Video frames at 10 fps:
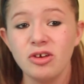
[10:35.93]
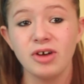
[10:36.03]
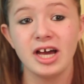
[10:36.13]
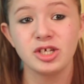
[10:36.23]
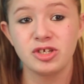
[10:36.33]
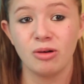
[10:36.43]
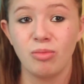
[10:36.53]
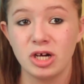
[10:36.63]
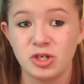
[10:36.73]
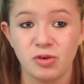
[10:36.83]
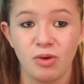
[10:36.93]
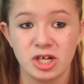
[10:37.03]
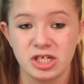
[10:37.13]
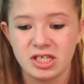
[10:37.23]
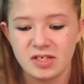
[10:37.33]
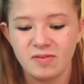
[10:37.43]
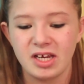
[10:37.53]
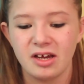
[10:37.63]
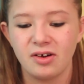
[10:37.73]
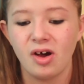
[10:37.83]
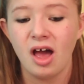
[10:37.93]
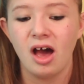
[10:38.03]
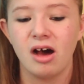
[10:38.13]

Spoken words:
you guys so much for watching this video.